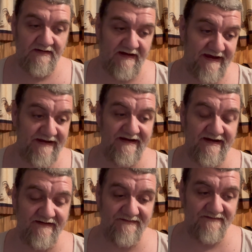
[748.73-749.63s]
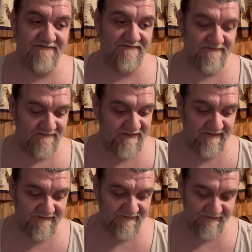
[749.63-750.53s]
I ain't got,
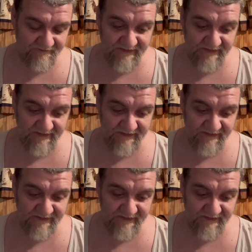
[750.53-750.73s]
the